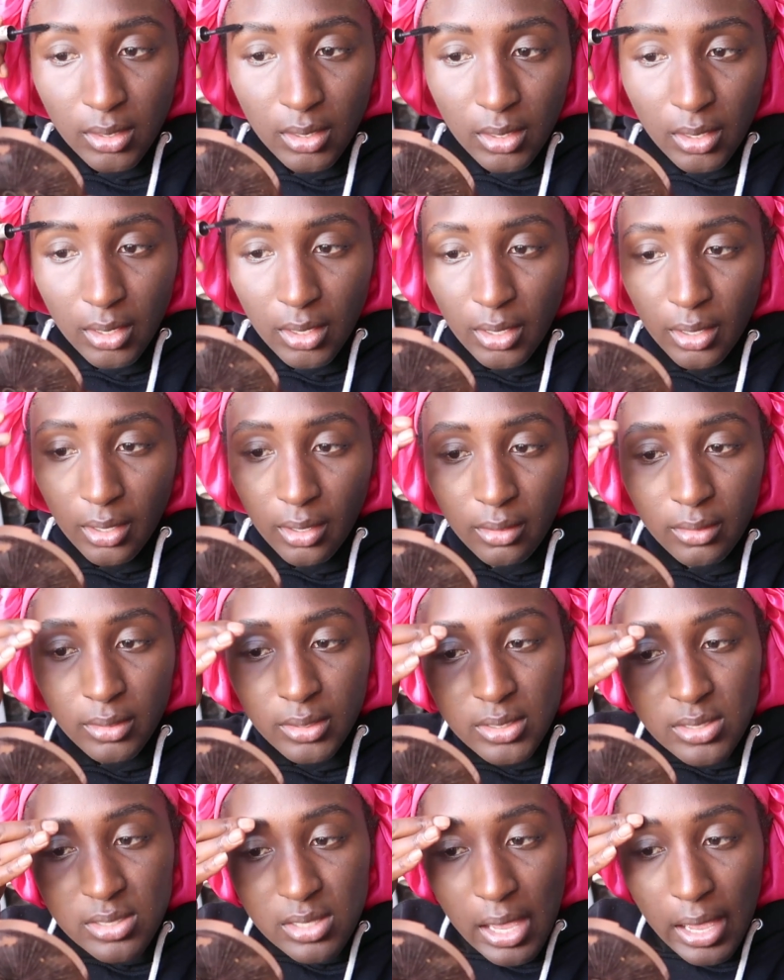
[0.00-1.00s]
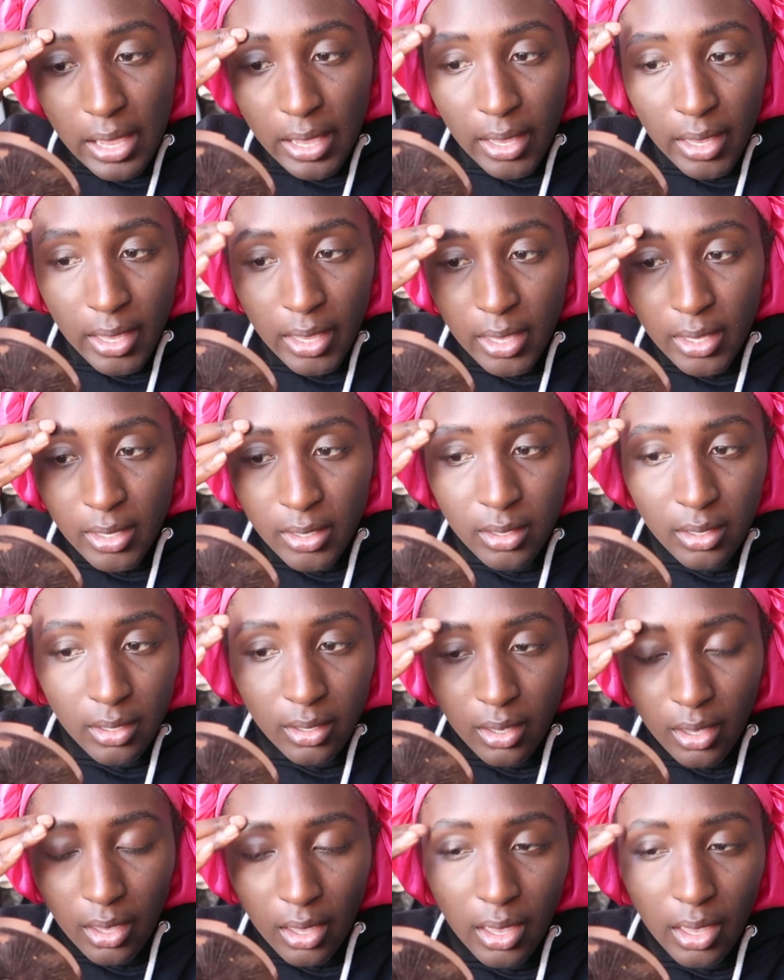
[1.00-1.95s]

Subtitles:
Yeah, because I